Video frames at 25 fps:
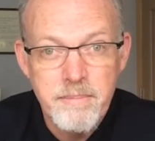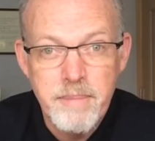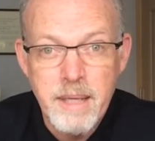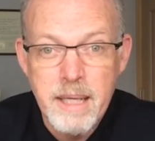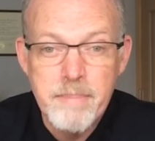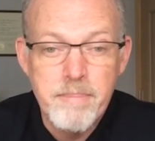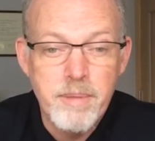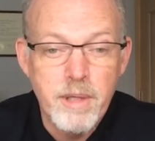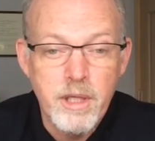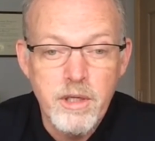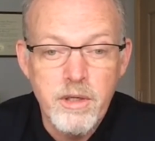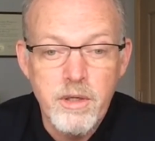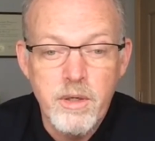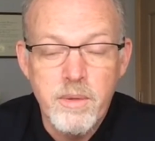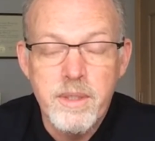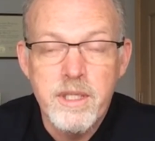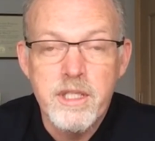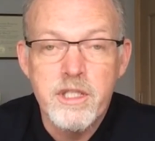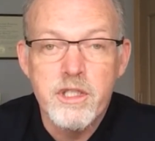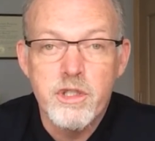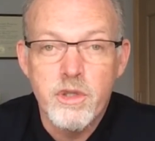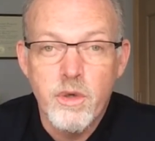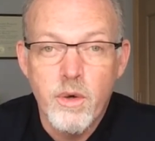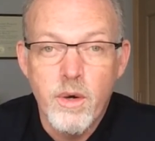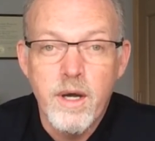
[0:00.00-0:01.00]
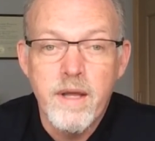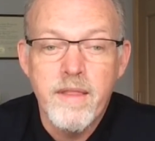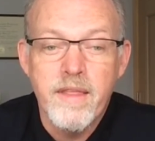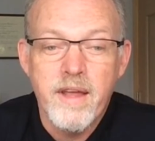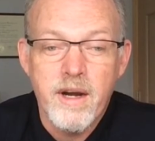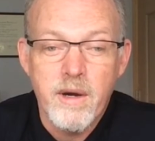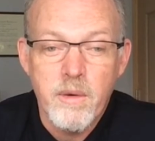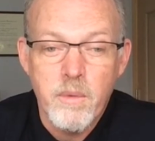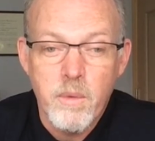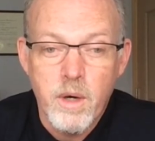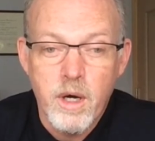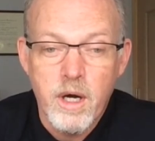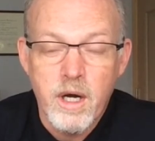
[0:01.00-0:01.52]
People who enjoy
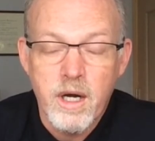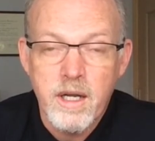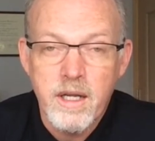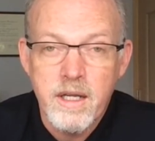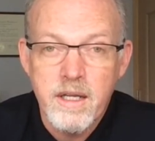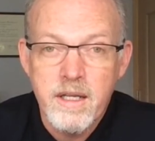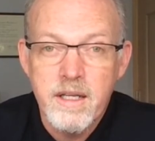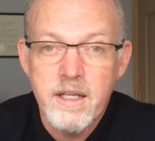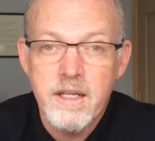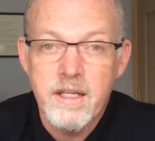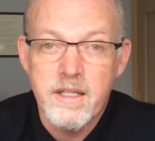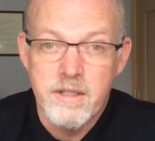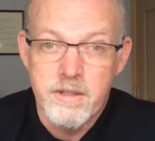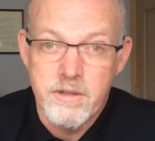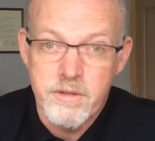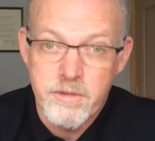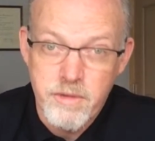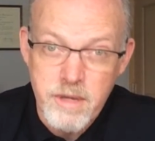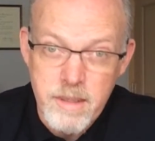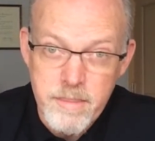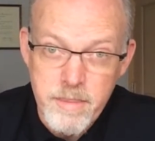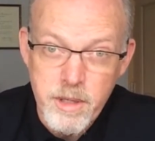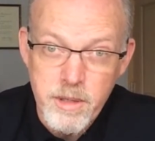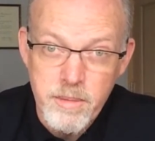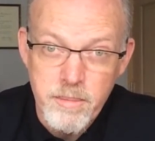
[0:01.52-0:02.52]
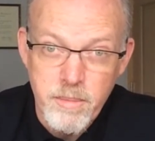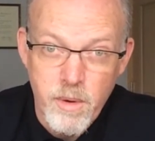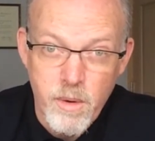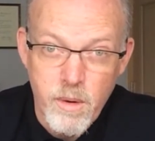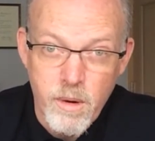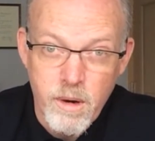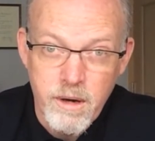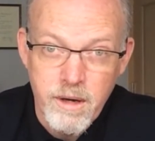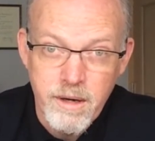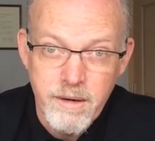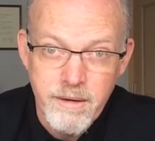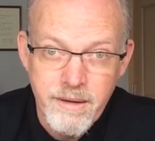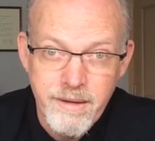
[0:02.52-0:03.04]
their work contribute
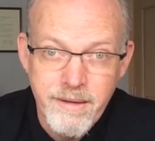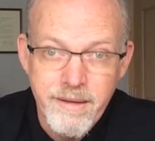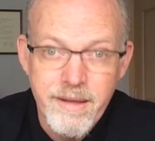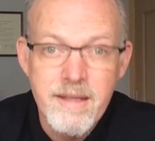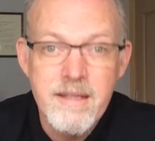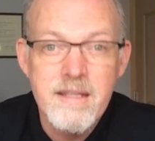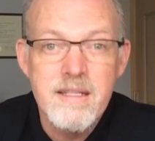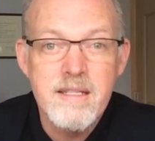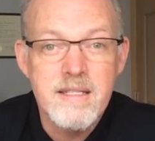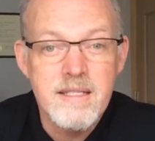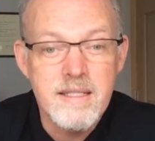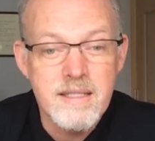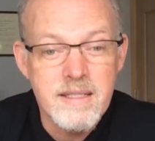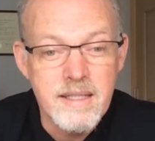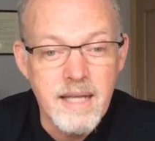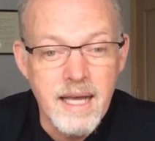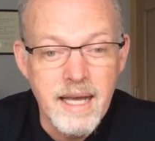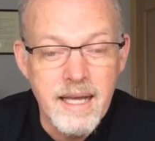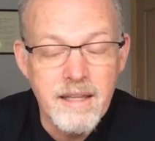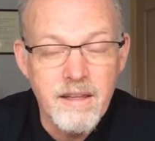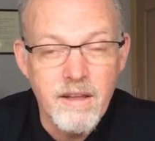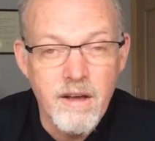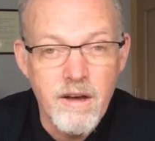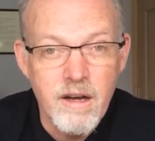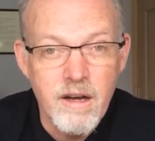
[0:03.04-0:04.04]
more, stay